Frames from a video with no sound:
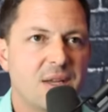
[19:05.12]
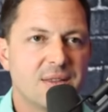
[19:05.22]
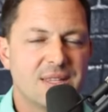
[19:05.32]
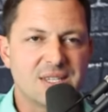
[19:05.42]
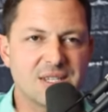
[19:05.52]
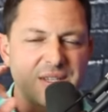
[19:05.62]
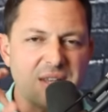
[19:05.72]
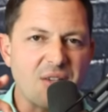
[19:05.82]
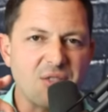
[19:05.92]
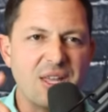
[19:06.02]
This is
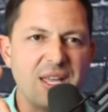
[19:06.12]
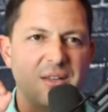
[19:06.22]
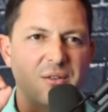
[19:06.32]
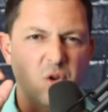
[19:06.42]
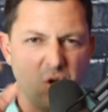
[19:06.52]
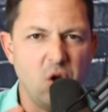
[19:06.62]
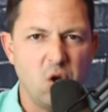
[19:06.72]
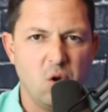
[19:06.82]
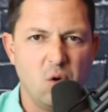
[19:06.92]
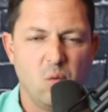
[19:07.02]
nothing
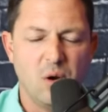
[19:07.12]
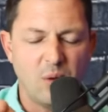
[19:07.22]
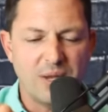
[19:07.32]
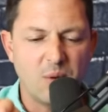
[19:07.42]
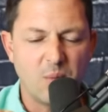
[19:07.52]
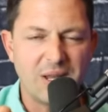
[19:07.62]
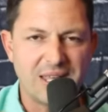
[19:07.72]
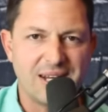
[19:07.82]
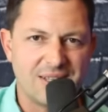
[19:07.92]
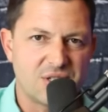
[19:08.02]
new when we when we
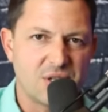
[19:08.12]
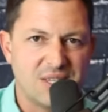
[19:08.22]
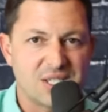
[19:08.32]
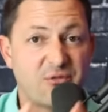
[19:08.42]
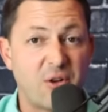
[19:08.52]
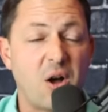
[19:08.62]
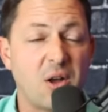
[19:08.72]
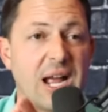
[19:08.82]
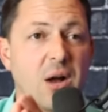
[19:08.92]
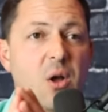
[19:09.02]
get into this fall.
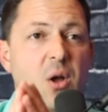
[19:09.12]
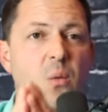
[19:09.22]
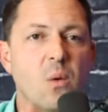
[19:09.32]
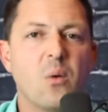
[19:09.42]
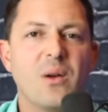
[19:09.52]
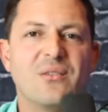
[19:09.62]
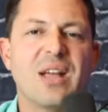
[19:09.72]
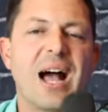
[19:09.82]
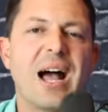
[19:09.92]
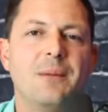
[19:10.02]
Now, what we've
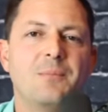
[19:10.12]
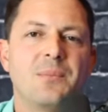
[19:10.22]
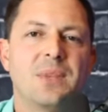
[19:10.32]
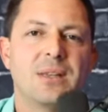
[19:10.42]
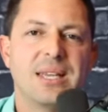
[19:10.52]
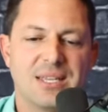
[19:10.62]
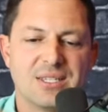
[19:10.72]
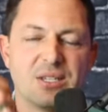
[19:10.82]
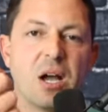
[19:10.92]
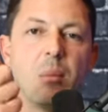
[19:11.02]
got is
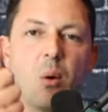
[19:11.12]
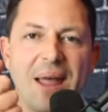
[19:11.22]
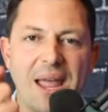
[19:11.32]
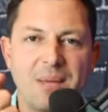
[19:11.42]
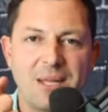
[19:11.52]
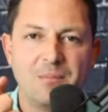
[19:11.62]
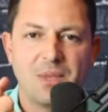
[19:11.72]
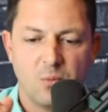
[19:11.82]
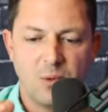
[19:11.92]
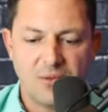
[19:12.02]
a double whammy.
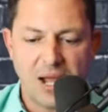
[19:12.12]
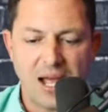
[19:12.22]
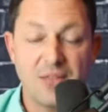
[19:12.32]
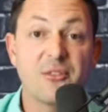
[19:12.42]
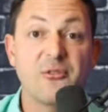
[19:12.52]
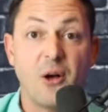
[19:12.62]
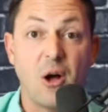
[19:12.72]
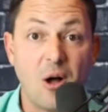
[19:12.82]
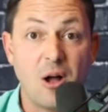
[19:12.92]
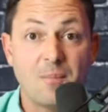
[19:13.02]
We've got the
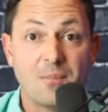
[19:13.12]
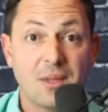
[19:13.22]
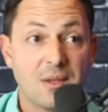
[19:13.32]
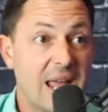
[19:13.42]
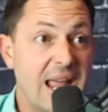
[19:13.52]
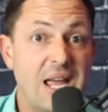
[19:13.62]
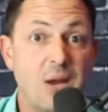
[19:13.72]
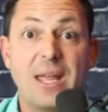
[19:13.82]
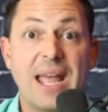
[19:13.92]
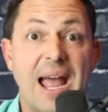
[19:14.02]
fall
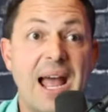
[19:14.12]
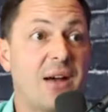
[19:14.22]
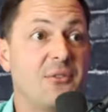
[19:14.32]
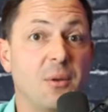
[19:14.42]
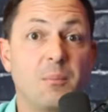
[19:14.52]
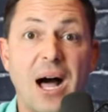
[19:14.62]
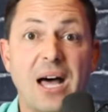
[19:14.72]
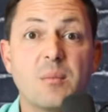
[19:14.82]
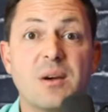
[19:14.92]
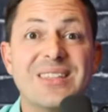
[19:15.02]
and we have the
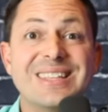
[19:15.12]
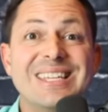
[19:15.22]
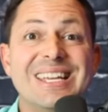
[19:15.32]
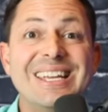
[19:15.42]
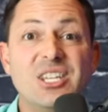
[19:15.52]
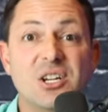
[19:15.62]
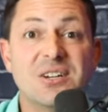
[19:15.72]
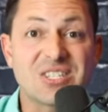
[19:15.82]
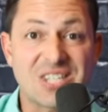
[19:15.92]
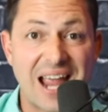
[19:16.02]
bottom of the
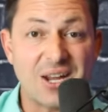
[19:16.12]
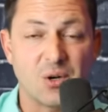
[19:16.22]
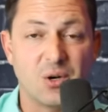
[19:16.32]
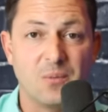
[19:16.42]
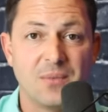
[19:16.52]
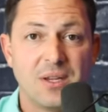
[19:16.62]
10-year cycle.